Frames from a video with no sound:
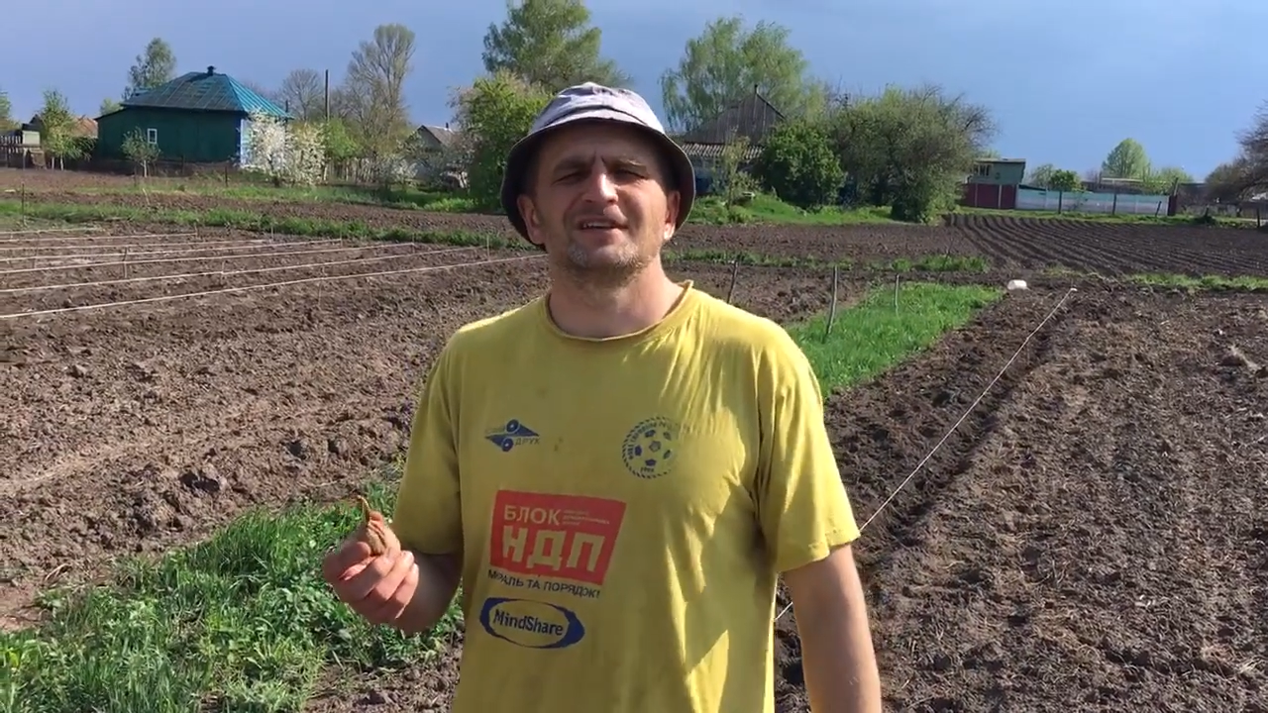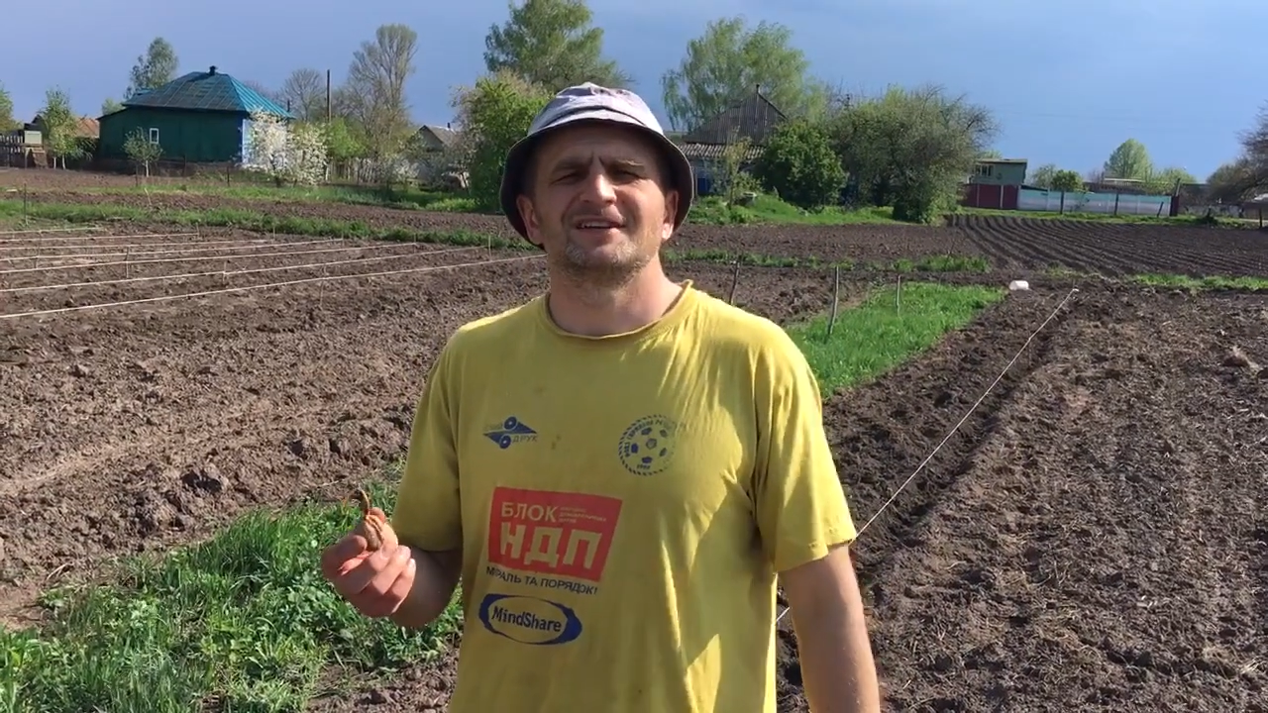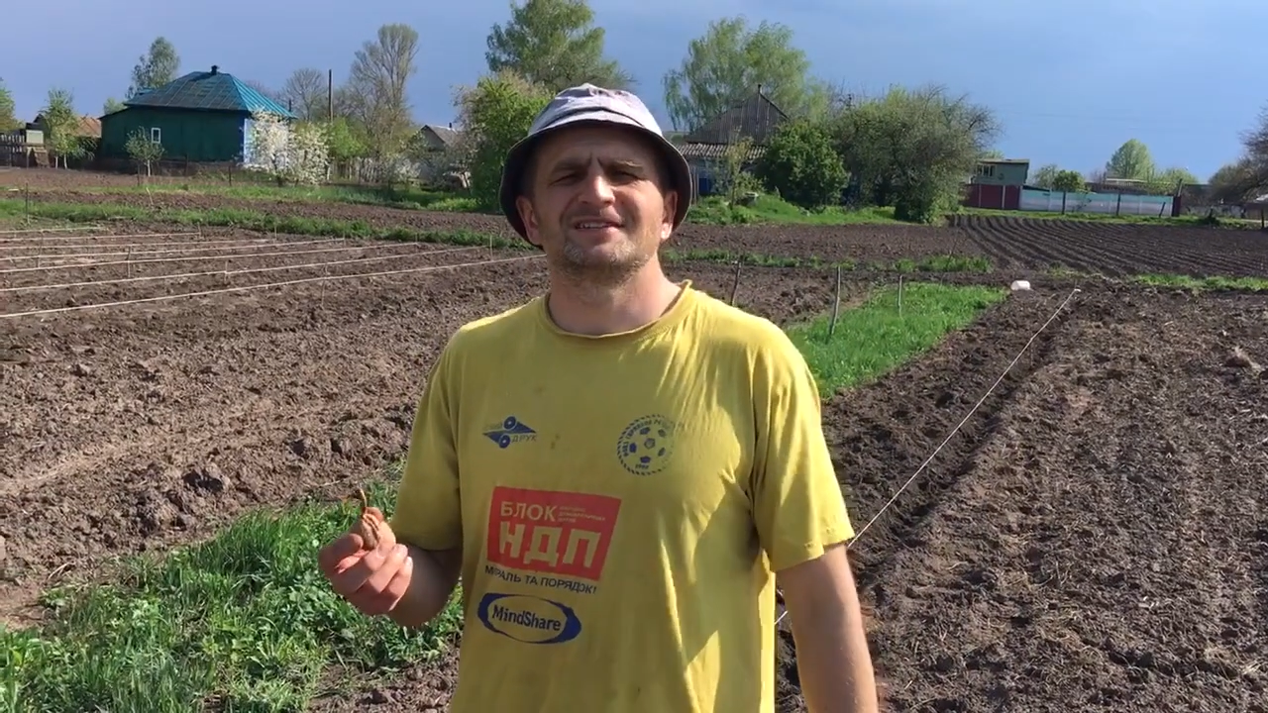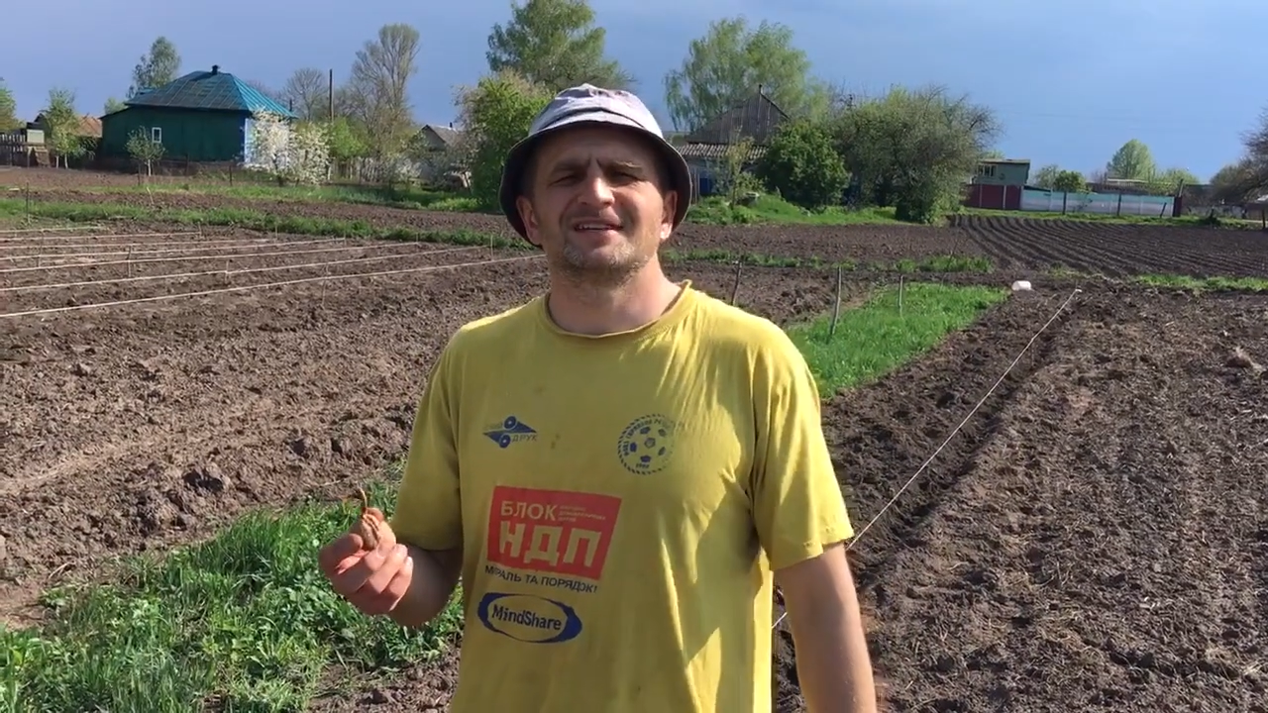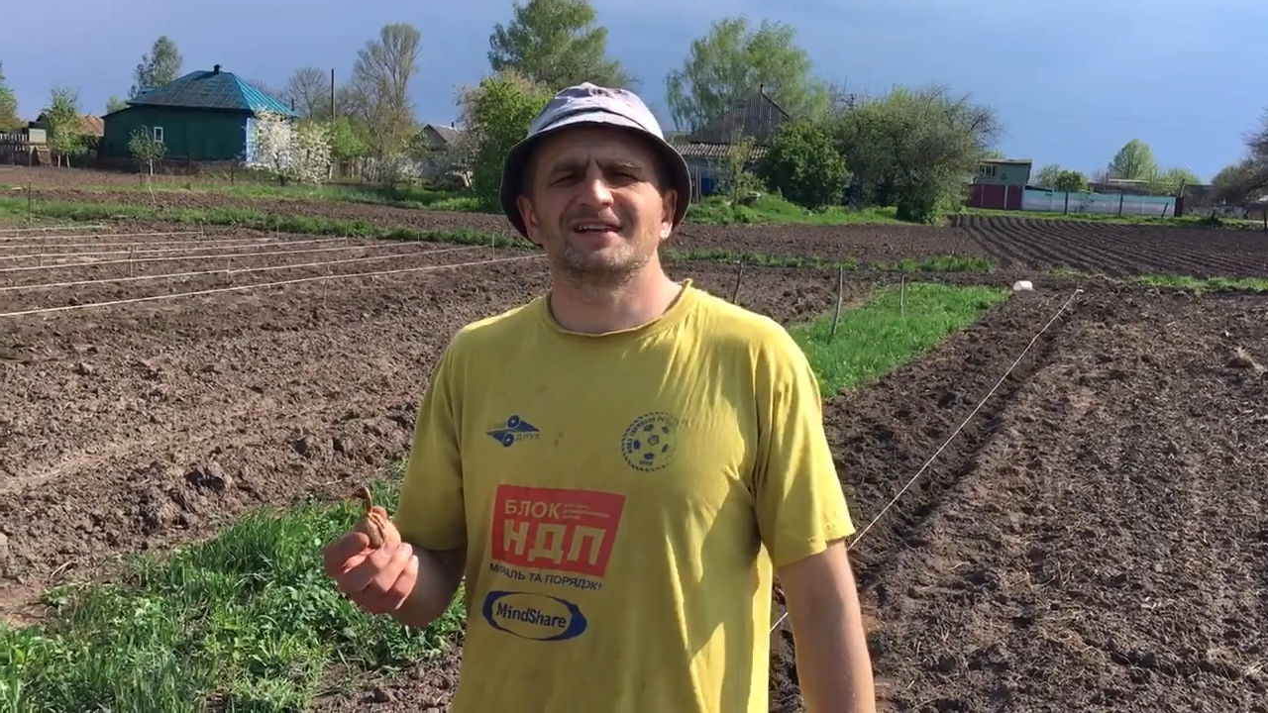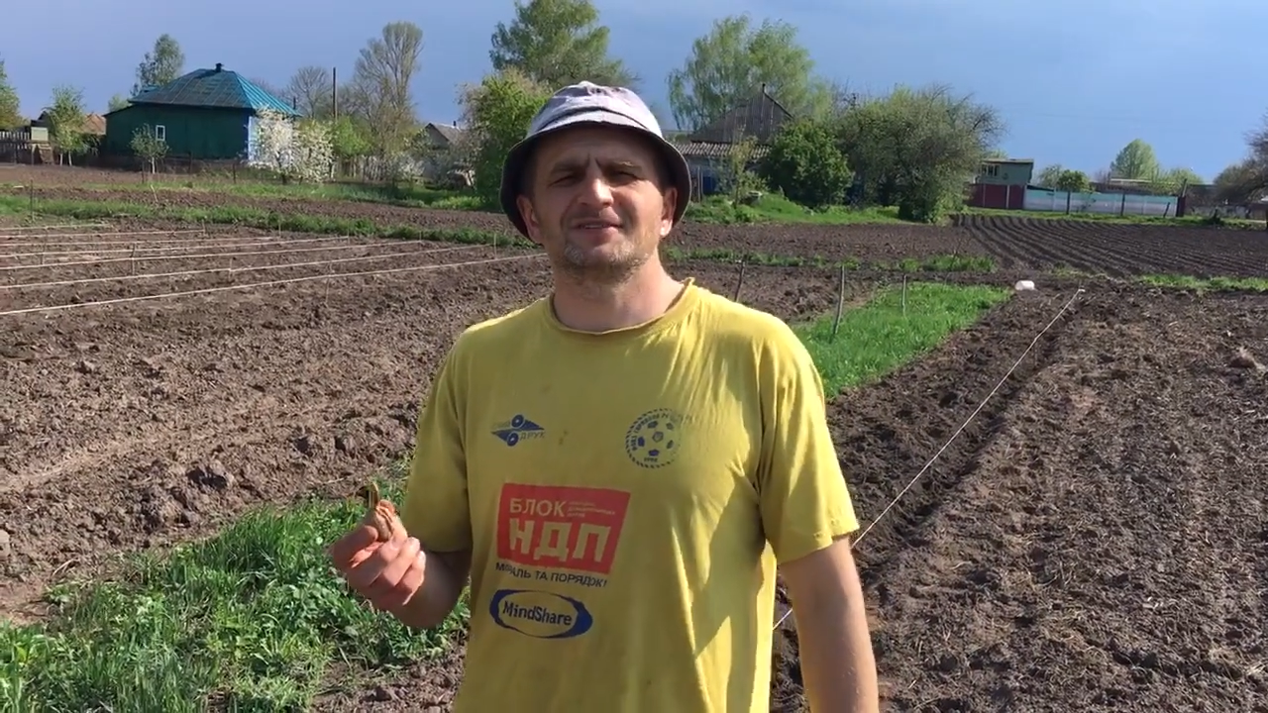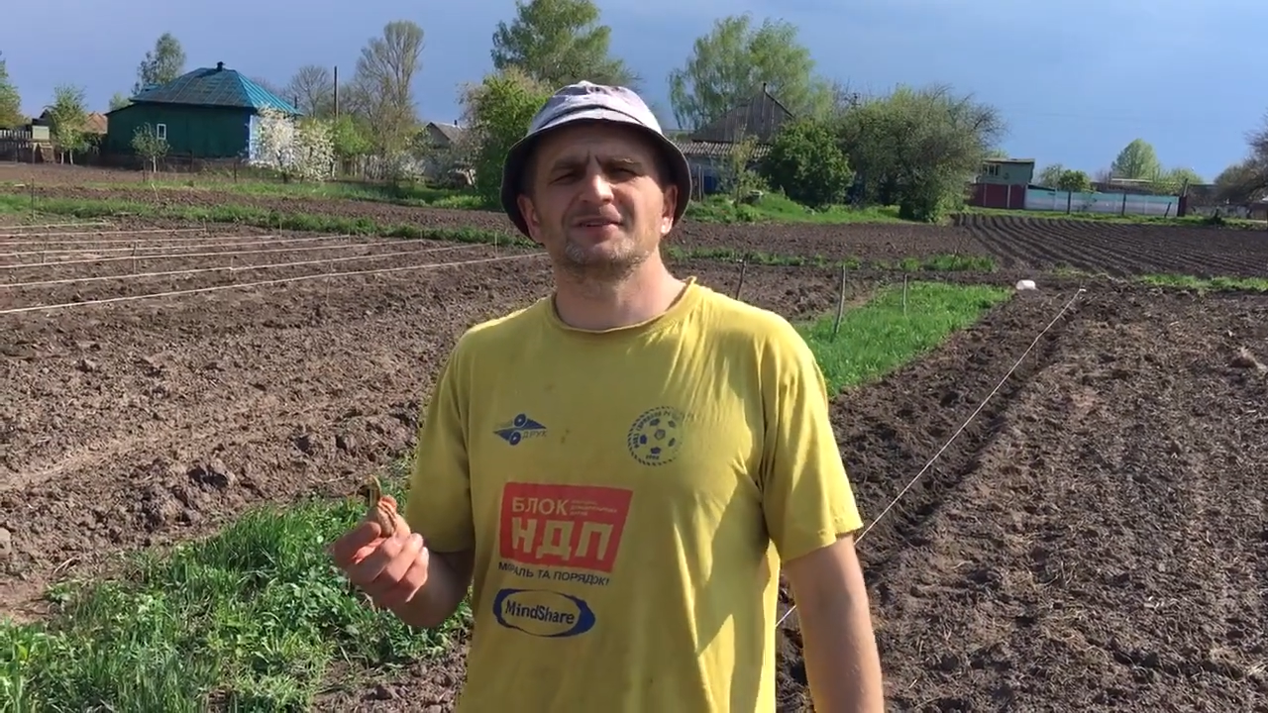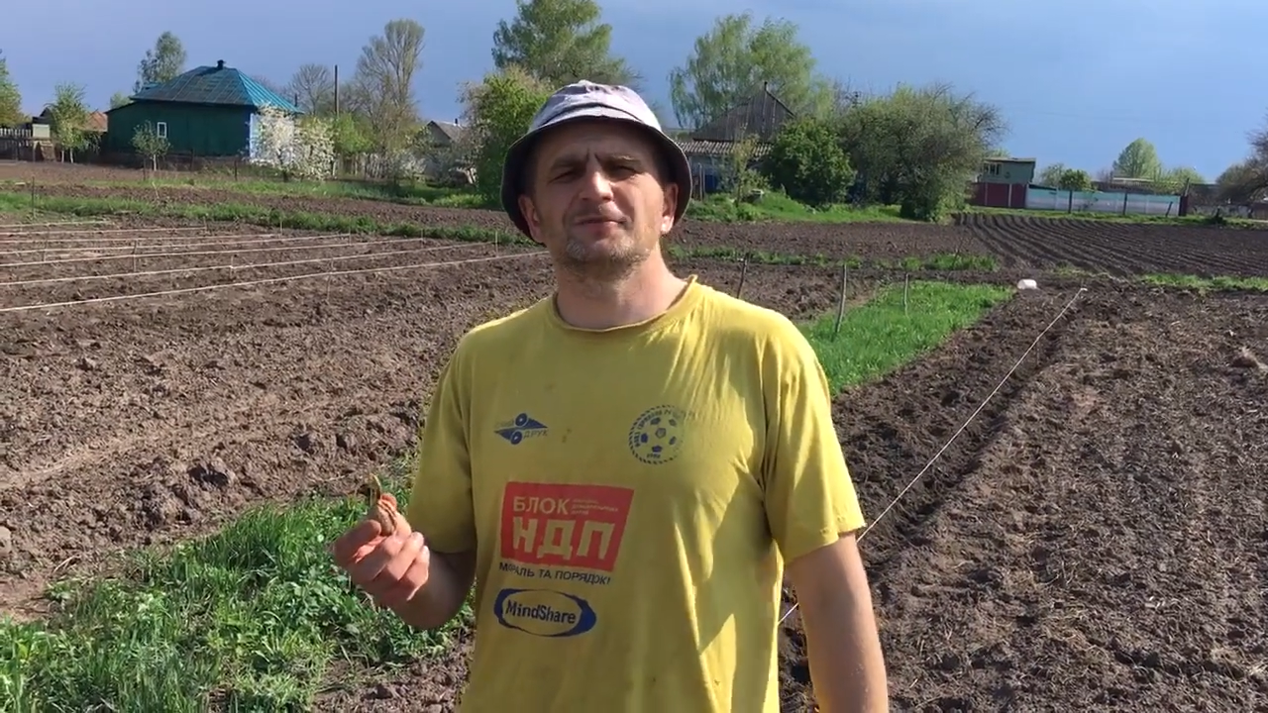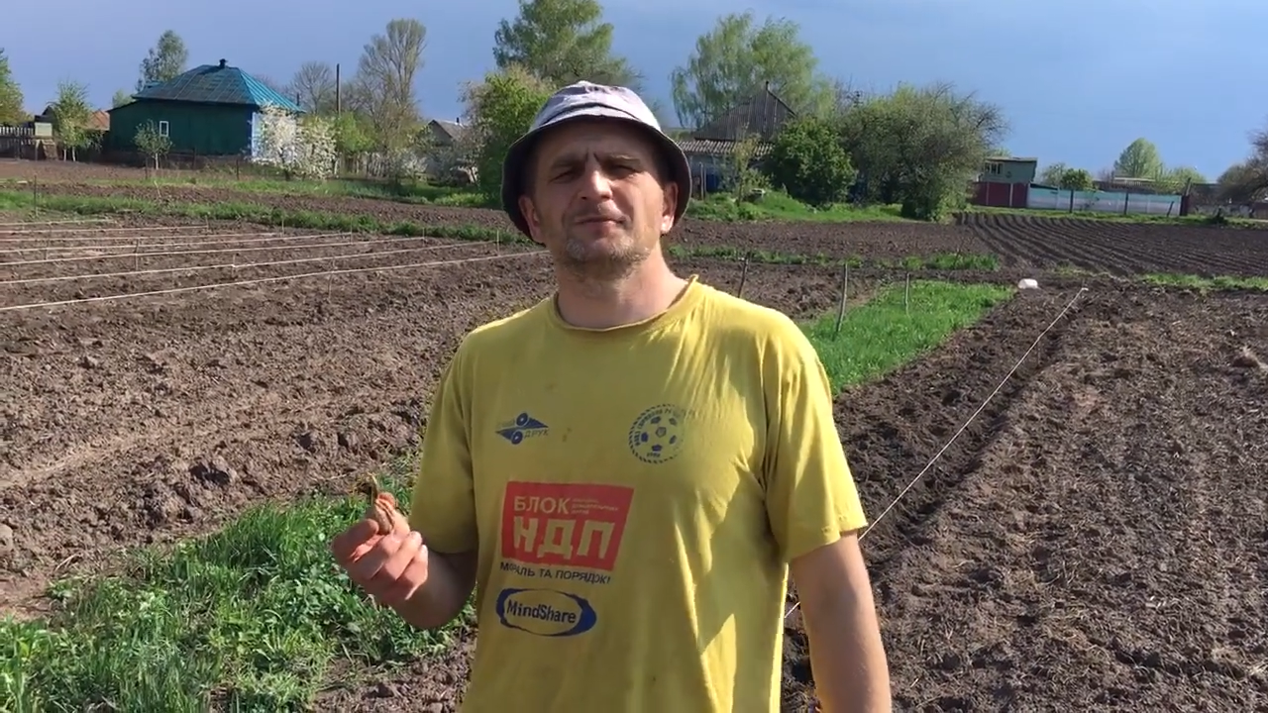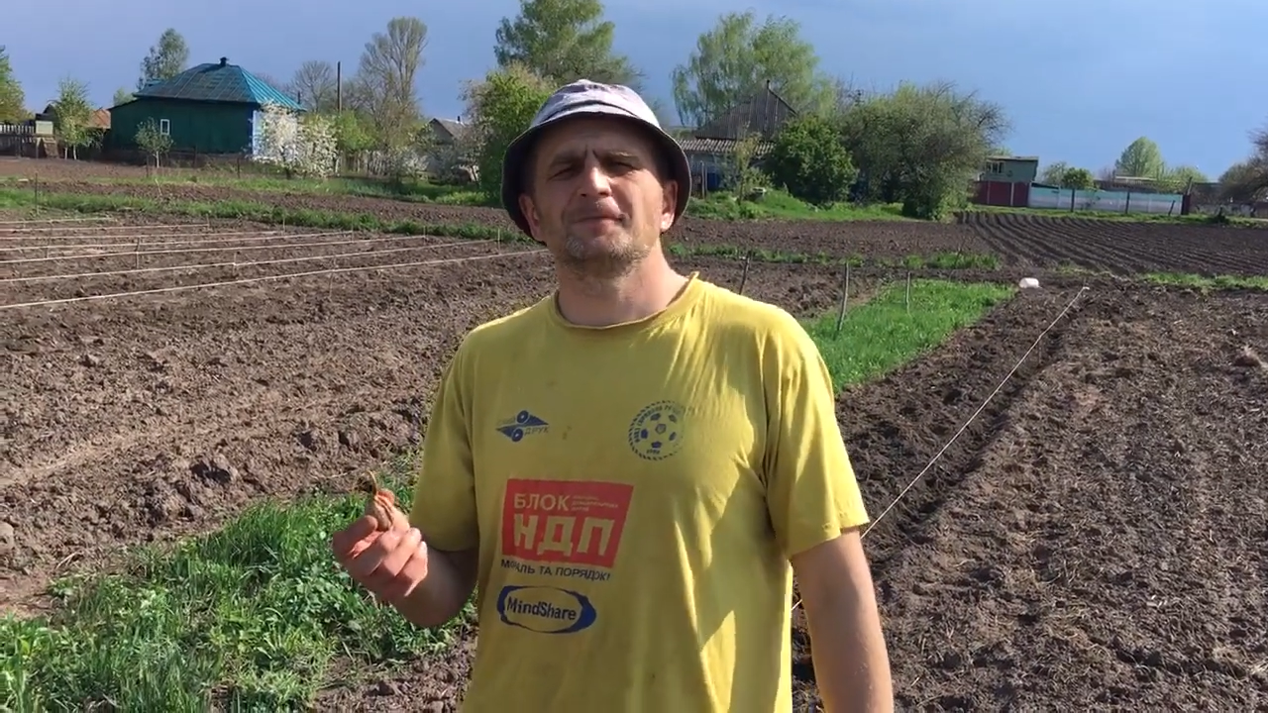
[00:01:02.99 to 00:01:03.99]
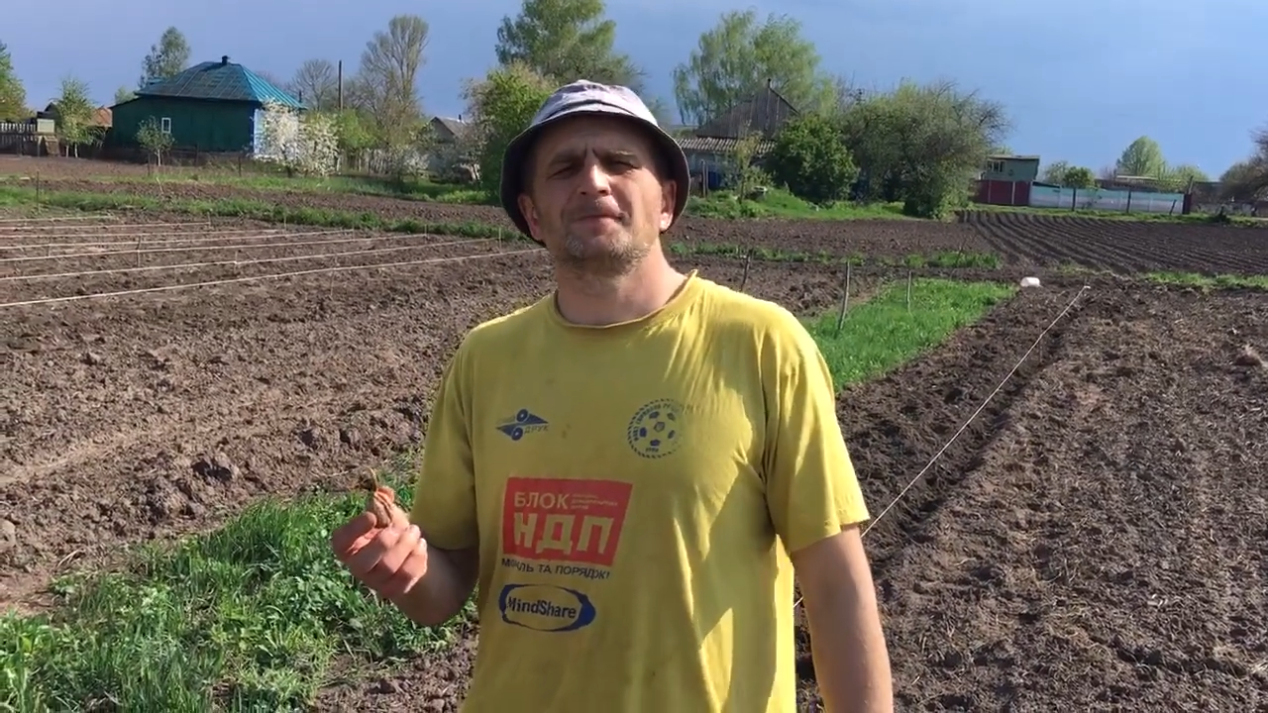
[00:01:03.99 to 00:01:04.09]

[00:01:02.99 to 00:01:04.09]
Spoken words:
Celsius,